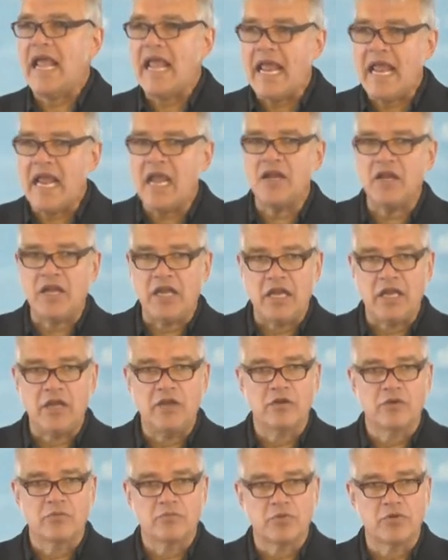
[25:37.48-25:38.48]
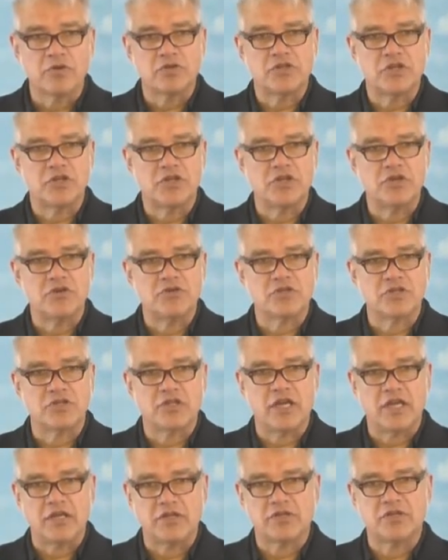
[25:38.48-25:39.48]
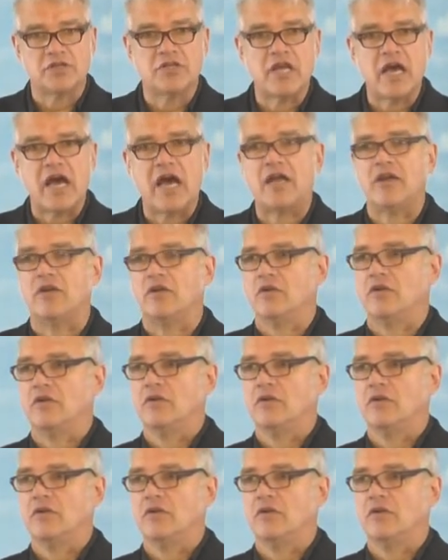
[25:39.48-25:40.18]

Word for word: any persecution that's not